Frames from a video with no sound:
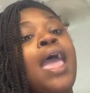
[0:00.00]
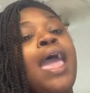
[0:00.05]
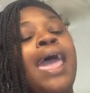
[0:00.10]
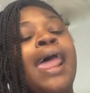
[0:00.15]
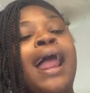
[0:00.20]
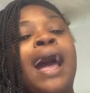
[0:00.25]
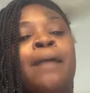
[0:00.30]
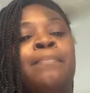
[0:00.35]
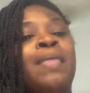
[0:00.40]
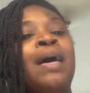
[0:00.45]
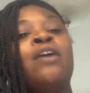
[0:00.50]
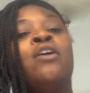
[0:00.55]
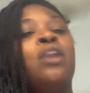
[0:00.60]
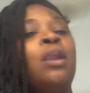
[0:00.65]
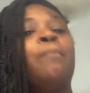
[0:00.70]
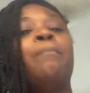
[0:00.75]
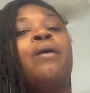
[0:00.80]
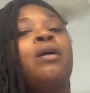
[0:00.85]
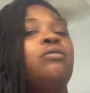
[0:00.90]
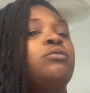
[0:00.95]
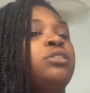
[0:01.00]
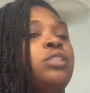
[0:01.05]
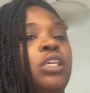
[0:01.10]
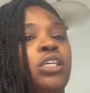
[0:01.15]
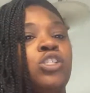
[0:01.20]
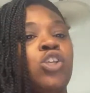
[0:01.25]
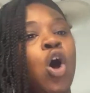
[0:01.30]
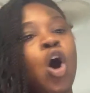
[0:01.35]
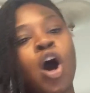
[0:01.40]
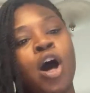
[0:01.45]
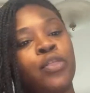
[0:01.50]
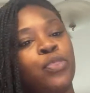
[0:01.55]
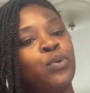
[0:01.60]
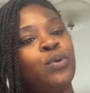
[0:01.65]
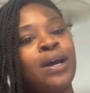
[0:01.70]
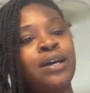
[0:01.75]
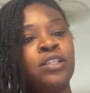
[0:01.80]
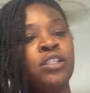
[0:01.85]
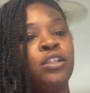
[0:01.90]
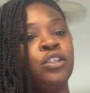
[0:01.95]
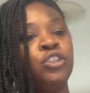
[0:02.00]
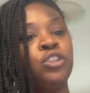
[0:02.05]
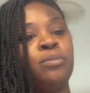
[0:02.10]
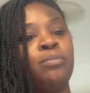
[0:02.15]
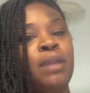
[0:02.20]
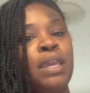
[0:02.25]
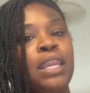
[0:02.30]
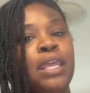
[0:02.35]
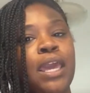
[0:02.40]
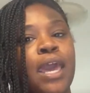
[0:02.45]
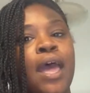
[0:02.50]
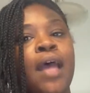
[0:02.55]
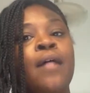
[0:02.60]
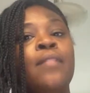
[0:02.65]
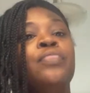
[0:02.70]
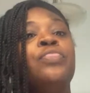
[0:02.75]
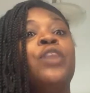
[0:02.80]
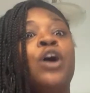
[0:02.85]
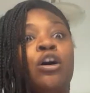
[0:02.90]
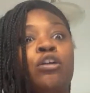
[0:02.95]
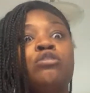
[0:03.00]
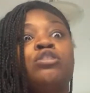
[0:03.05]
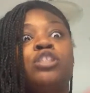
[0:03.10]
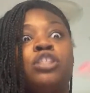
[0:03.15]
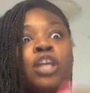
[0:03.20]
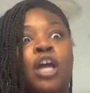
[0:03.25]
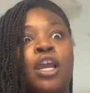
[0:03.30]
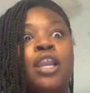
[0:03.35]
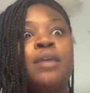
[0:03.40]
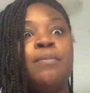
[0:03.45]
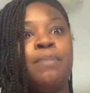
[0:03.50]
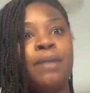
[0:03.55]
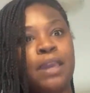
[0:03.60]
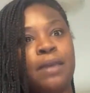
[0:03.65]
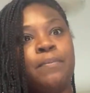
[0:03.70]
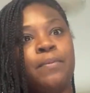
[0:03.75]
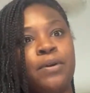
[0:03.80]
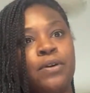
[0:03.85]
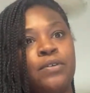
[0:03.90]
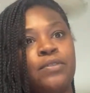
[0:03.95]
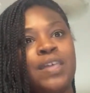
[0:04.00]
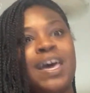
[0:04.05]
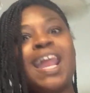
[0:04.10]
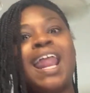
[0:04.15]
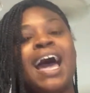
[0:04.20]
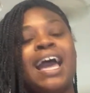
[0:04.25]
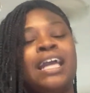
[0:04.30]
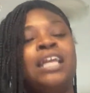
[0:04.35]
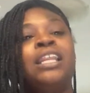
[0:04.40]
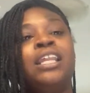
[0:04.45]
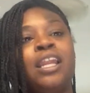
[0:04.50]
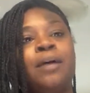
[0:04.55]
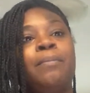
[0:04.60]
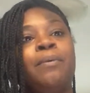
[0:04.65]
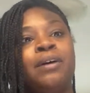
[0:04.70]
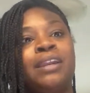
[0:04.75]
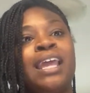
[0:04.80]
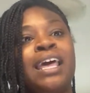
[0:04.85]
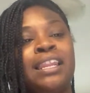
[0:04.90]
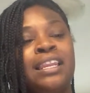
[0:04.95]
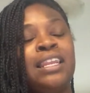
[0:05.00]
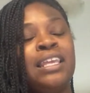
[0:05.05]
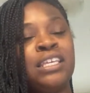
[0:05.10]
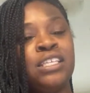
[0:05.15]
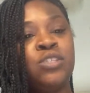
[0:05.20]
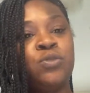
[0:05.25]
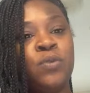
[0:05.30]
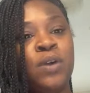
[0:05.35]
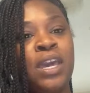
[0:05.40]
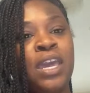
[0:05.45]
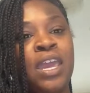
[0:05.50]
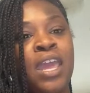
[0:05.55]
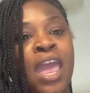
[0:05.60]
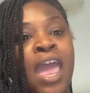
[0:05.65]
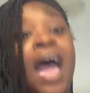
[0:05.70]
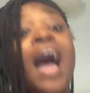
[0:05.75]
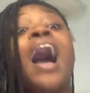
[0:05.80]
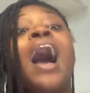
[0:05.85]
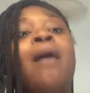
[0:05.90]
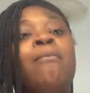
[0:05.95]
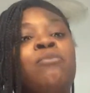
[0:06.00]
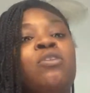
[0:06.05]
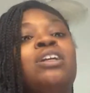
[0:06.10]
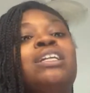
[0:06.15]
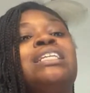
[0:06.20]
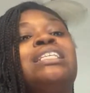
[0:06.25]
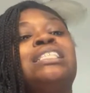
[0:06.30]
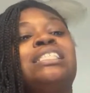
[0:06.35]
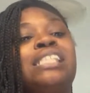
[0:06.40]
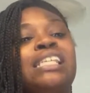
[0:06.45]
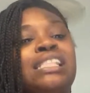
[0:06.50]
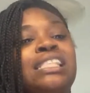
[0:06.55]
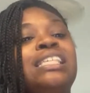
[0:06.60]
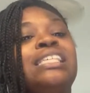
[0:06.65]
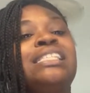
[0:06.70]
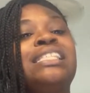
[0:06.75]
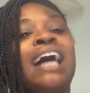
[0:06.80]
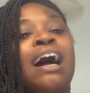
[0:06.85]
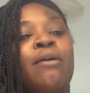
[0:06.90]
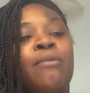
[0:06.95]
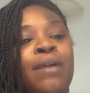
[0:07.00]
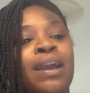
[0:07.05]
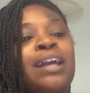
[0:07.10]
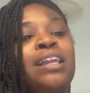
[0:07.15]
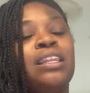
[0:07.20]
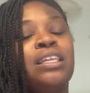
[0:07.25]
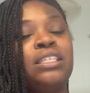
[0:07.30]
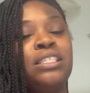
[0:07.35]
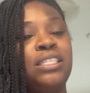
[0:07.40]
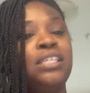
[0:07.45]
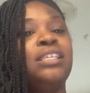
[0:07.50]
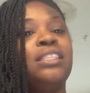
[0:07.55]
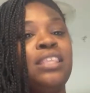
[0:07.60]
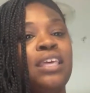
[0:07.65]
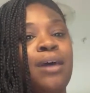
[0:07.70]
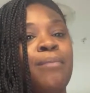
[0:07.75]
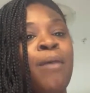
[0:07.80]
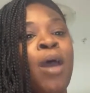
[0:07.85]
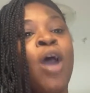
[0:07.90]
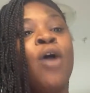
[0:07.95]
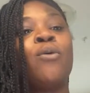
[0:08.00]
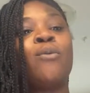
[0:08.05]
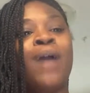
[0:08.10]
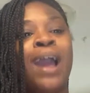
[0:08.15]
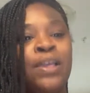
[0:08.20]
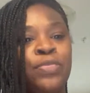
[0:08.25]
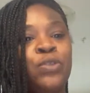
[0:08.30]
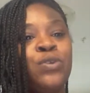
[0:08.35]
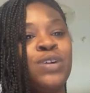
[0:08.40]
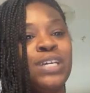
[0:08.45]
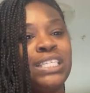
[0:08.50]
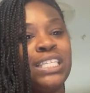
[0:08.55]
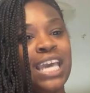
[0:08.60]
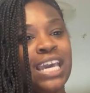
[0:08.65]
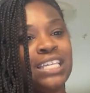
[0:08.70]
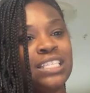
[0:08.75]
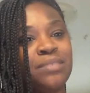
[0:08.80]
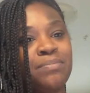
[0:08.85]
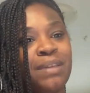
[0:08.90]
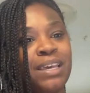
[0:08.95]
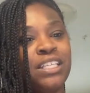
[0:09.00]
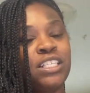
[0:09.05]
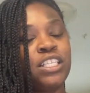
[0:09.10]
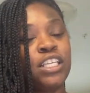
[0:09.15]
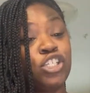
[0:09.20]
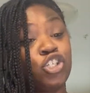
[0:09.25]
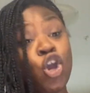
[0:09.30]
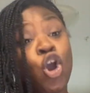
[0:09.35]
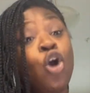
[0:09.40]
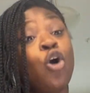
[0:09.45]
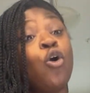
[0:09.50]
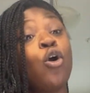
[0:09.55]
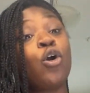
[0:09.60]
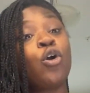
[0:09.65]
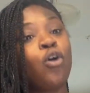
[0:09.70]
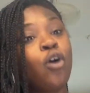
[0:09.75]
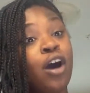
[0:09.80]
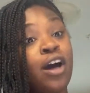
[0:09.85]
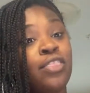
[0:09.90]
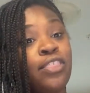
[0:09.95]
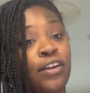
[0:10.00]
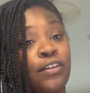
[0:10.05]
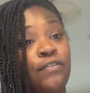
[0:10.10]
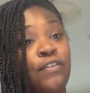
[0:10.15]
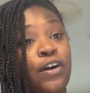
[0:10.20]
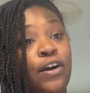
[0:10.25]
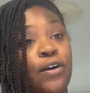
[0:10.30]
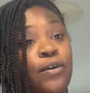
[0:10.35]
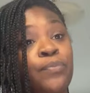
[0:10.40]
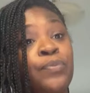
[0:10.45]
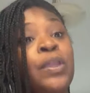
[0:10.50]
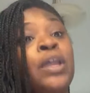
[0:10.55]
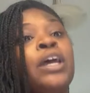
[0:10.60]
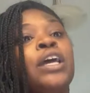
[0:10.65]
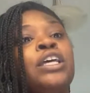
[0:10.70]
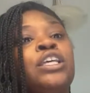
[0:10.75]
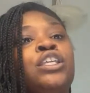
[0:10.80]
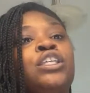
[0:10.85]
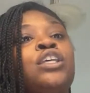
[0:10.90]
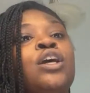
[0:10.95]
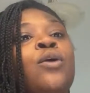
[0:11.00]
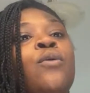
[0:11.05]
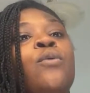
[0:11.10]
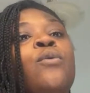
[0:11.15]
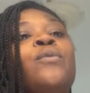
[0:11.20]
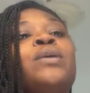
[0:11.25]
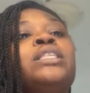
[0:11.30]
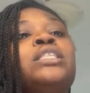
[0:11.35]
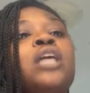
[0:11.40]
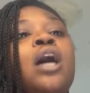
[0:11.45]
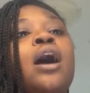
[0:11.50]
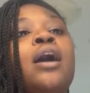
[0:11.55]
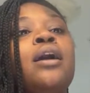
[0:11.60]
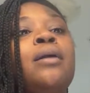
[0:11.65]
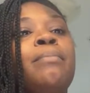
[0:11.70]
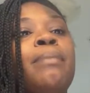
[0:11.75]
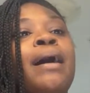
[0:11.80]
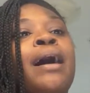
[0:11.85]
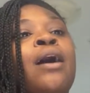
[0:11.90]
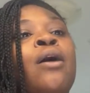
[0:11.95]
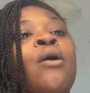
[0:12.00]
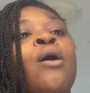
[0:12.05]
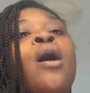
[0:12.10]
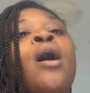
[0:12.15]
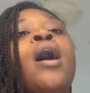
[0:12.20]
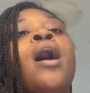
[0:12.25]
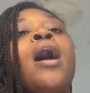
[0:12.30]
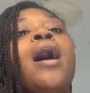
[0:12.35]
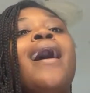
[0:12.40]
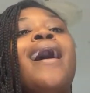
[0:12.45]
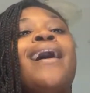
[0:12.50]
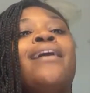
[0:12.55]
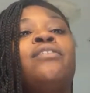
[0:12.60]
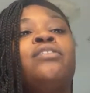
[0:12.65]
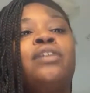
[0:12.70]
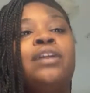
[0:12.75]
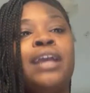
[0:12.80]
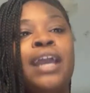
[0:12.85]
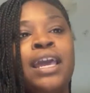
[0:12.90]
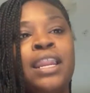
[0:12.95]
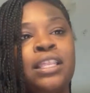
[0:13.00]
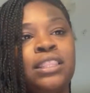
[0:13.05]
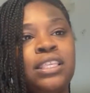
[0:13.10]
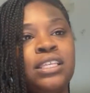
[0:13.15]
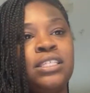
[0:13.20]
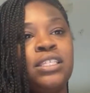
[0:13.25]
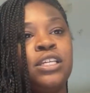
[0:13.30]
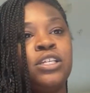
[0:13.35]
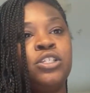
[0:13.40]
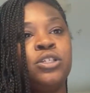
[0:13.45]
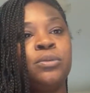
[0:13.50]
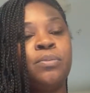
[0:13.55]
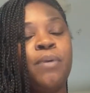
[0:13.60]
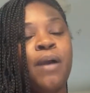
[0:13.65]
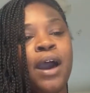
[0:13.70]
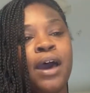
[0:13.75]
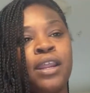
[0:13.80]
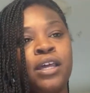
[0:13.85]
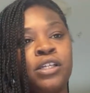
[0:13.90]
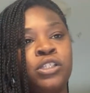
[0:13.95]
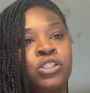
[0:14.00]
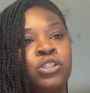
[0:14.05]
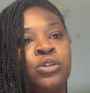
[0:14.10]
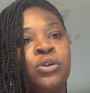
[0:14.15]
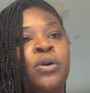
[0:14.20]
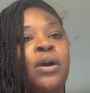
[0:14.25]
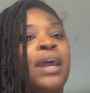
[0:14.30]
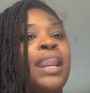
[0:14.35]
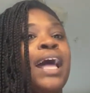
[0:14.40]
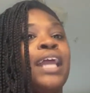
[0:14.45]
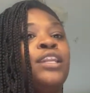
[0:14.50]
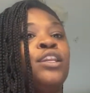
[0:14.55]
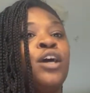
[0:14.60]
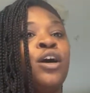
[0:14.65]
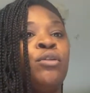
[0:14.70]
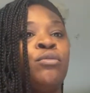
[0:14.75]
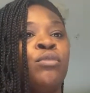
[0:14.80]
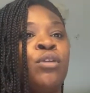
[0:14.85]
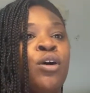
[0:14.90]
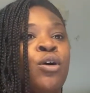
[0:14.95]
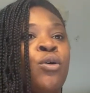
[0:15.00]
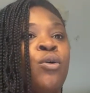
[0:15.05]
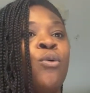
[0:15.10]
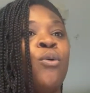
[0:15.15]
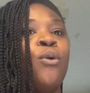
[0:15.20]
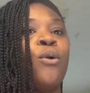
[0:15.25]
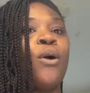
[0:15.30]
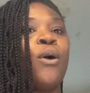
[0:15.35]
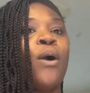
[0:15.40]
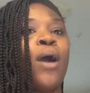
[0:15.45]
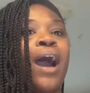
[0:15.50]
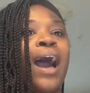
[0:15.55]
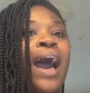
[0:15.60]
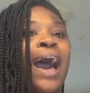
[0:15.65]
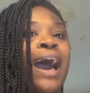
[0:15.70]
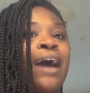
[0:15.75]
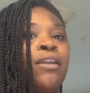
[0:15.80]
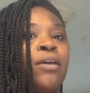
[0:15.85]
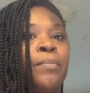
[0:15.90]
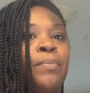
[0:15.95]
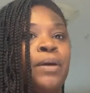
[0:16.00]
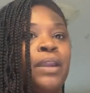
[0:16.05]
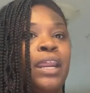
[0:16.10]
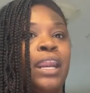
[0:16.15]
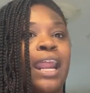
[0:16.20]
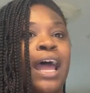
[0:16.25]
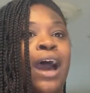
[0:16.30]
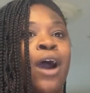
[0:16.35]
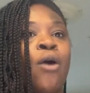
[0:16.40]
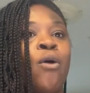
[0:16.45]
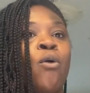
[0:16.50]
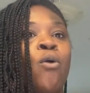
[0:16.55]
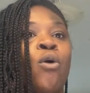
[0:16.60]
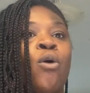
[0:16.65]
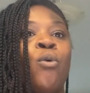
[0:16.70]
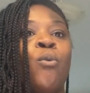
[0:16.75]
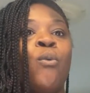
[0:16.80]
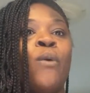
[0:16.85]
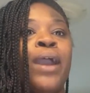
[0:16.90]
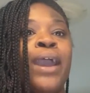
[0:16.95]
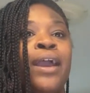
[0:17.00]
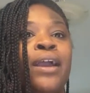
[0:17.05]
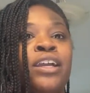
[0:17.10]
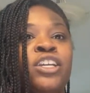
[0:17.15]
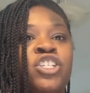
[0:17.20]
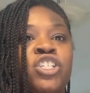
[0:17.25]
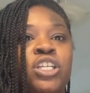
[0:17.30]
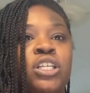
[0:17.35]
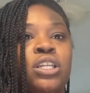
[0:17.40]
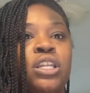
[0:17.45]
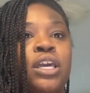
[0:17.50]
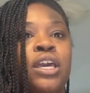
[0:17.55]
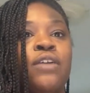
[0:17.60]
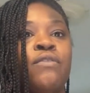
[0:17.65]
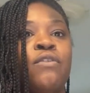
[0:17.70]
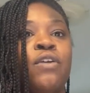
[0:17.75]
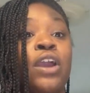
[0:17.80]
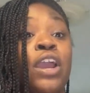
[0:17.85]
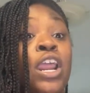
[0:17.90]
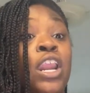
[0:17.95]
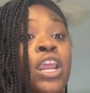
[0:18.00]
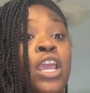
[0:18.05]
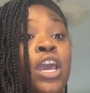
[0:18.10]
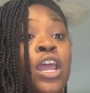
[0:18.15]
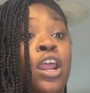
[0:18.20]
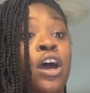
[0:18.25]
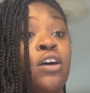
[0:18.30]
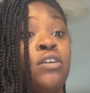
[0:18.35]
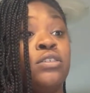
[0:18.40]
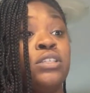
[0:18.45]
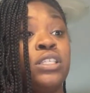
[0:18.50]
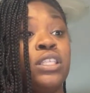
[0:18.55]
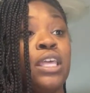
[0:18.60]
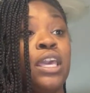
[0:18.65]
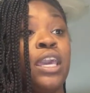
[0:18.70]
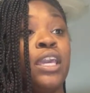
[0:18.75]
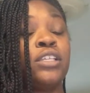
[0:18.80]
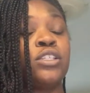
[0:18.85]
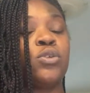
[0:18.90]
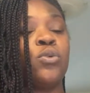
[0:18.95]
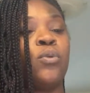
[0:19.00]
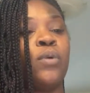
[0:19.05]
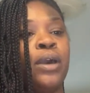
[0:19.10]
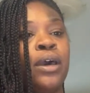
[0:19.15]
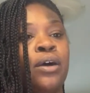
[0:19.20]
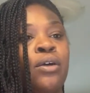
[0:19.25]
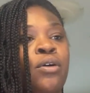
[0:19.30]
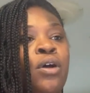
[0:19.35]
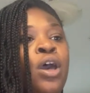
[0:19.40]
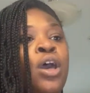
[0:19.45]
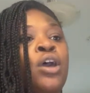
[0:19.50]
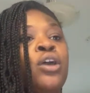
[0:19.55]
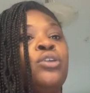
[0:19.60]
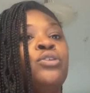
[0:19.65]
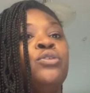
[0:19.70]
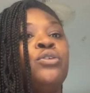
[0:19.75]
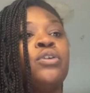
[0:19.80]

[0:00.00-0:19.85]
And I'm not going to post this all throughout social media. Those 30 people that I ended up on that list with, I'm going to send this directly to them, right through a text message or call their phone. And so when we talk about, I created this digital product, True, and I don't know how to put it out or where it should live or any of those things. Well, you